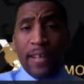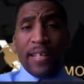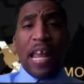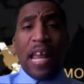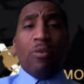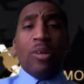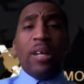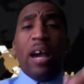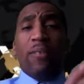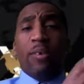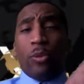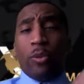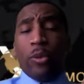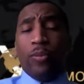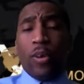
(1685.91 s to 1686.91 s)
Now we have a
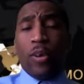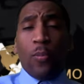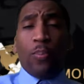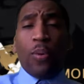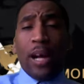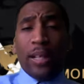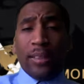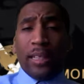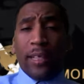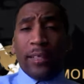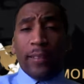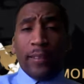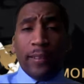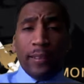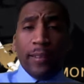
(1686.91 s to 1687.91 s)
crypto project,
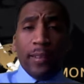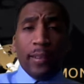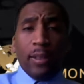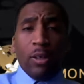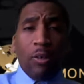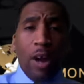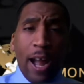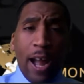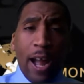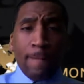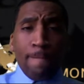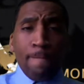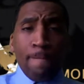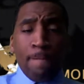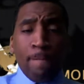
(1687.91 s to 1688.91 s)
right,
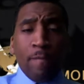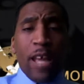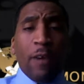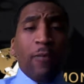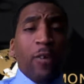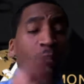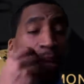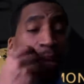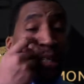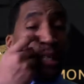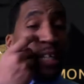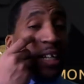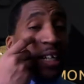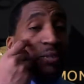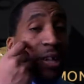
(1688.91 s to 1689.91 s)
that we've been
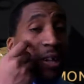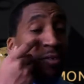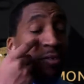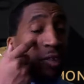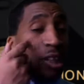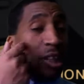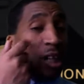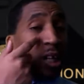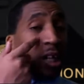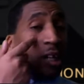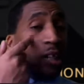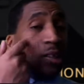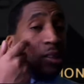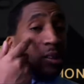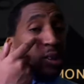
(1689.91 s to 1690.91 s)
dealing with
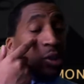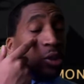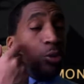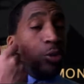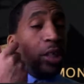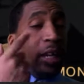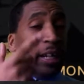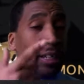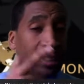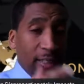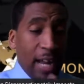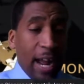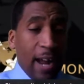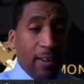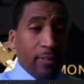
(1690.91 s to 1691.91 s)
for 2 years
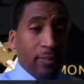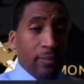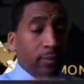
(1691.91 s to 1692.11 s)
now,